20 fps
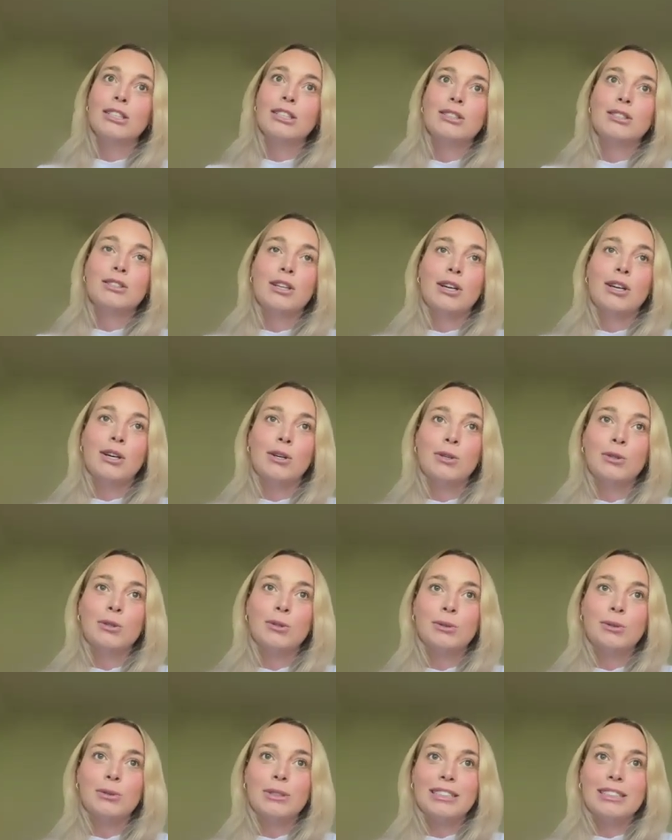
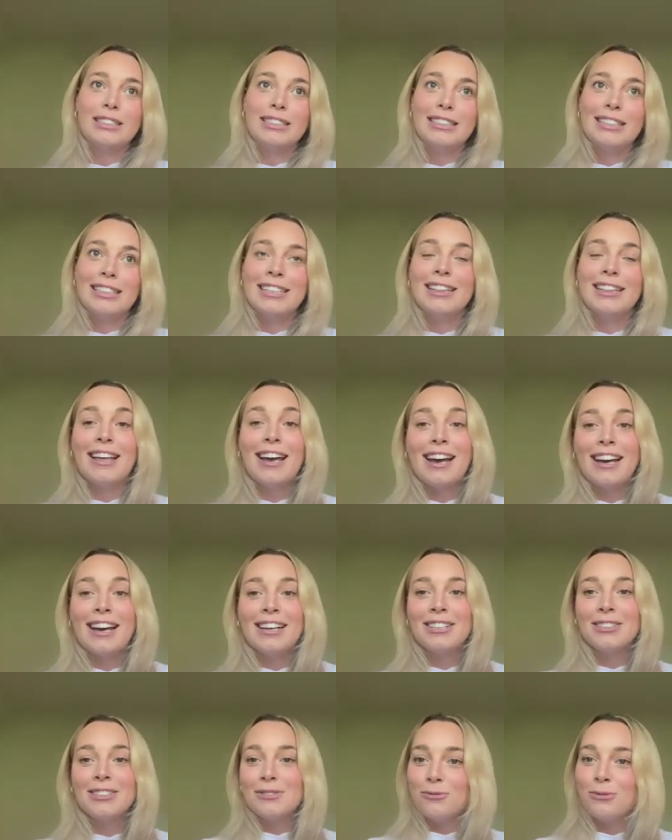So in
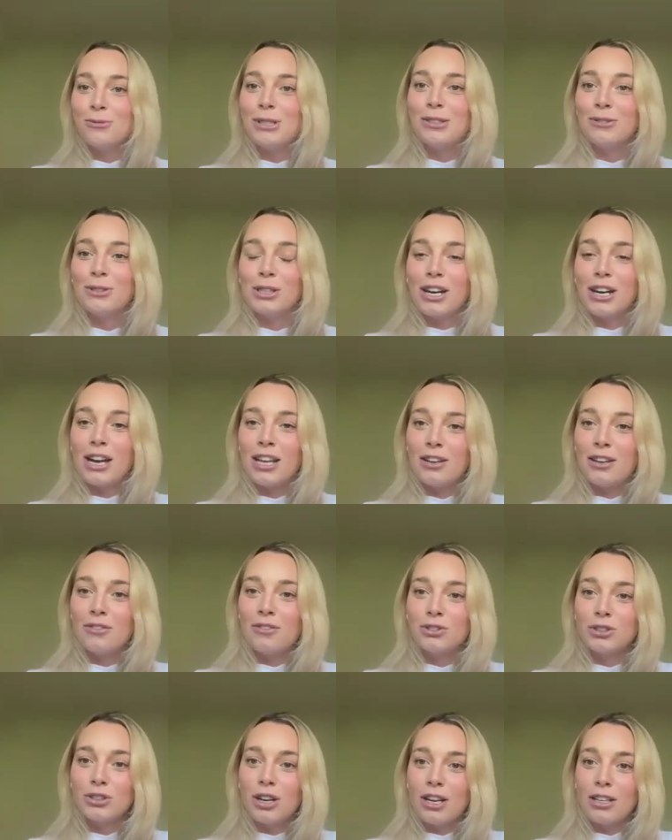that, we were kind
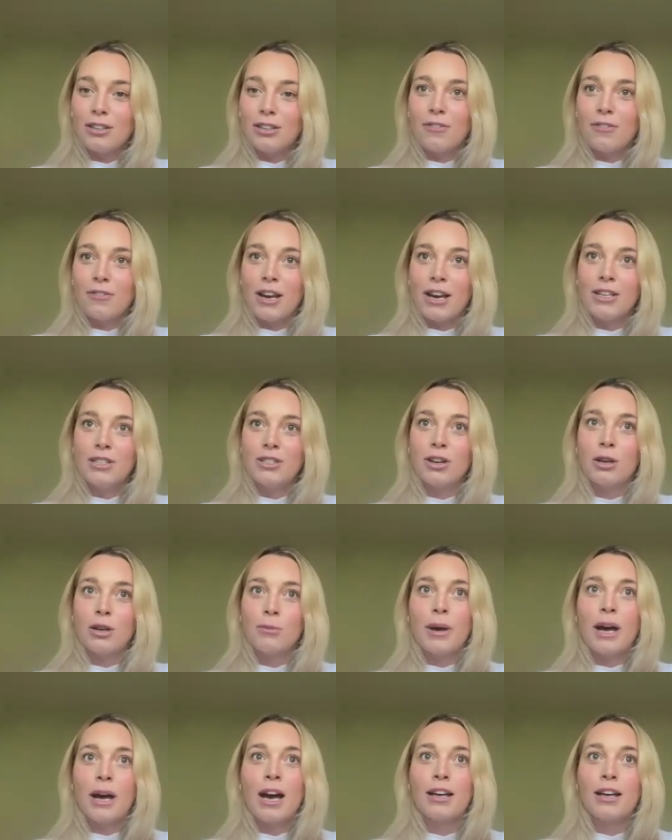of trying to find our
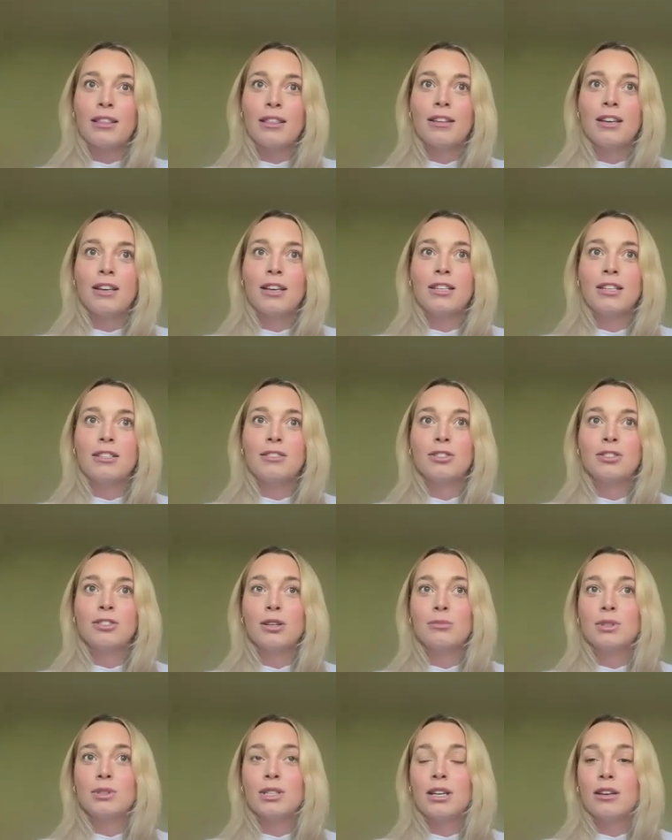path in
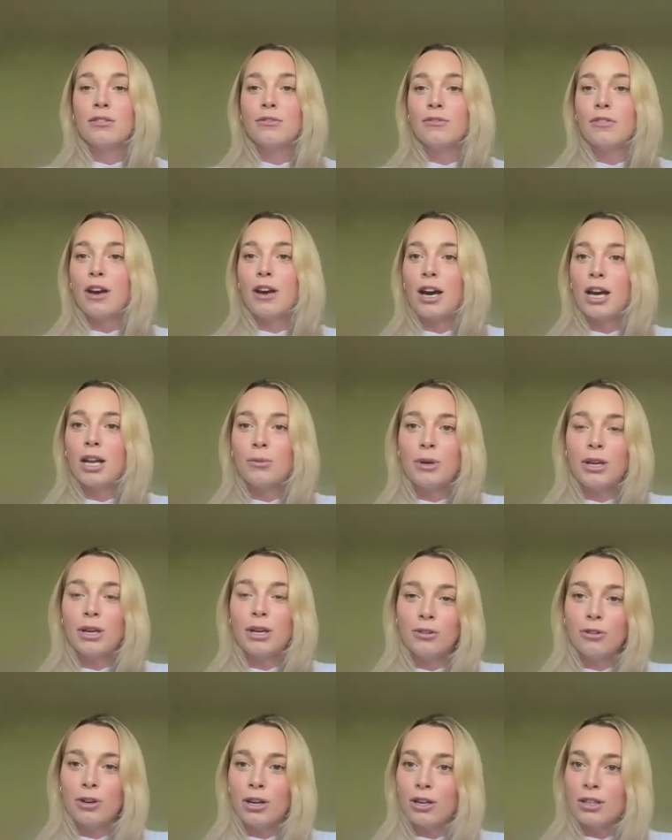terms of how do we
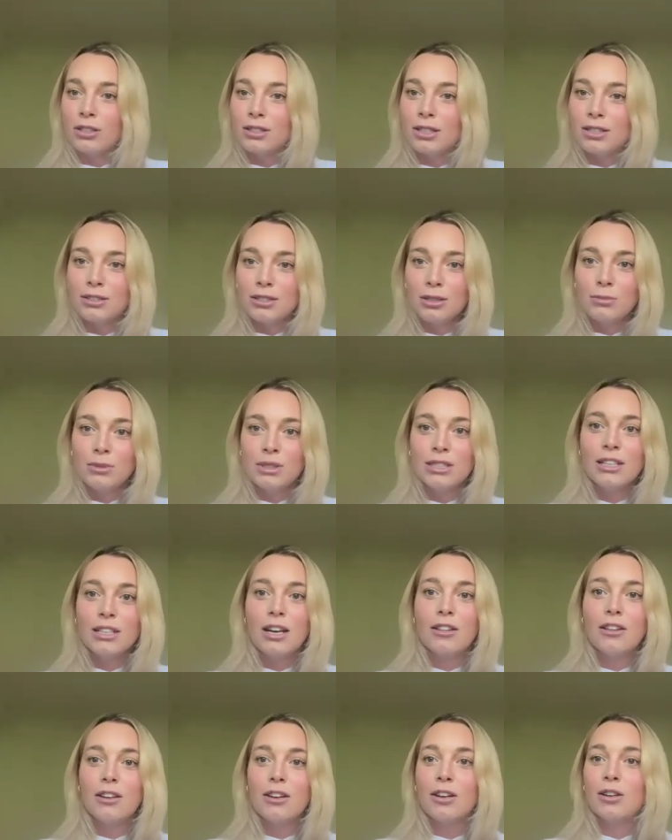integrate our systems
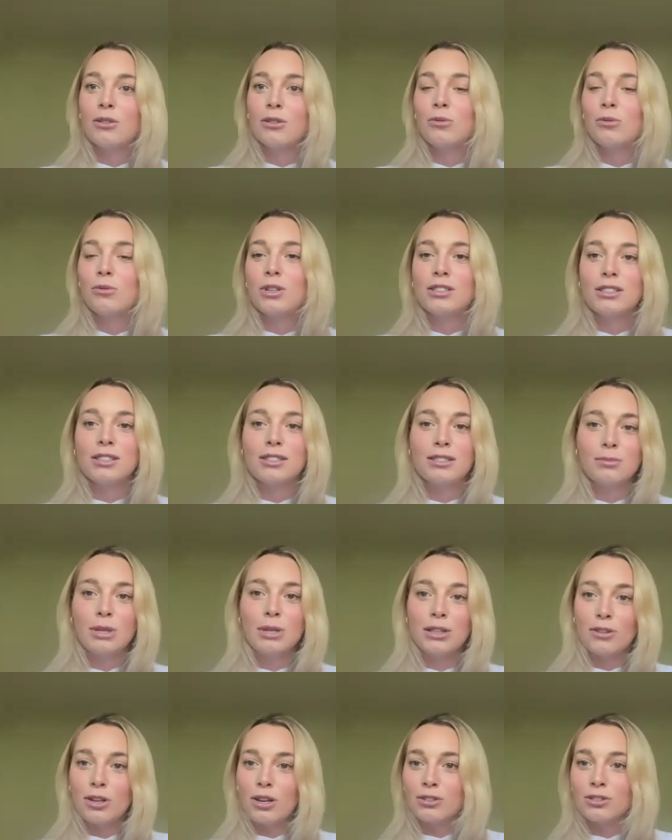together? What does this
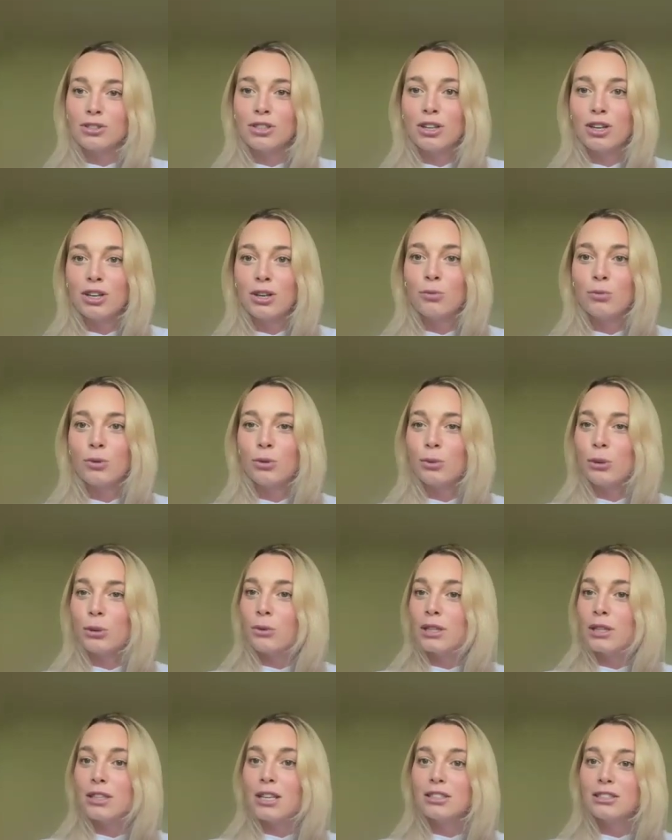mean long term? What do we
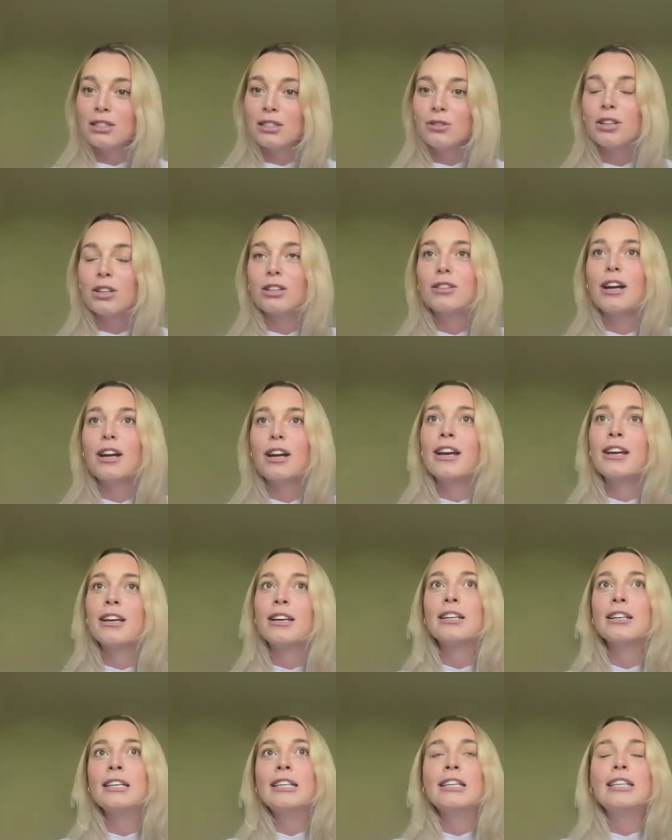want that to look
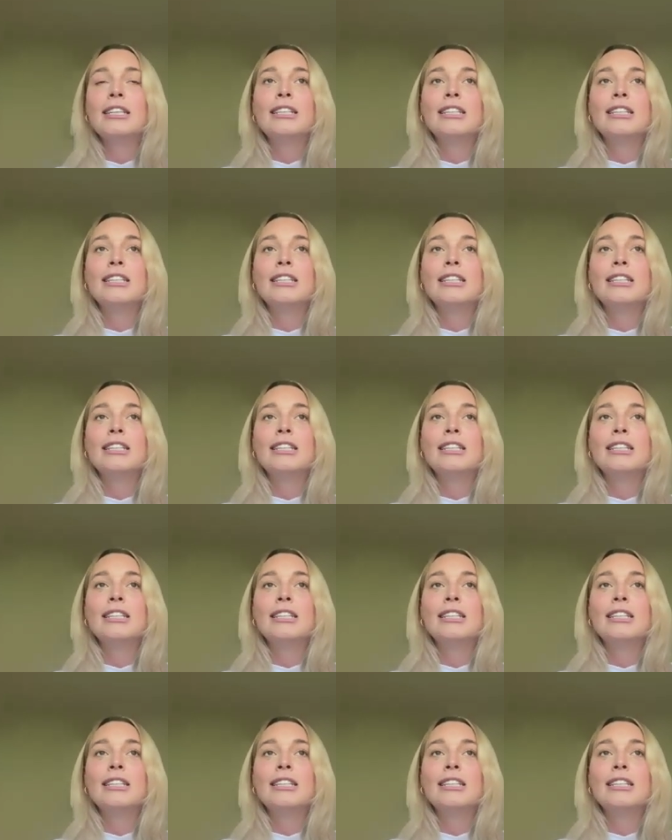like?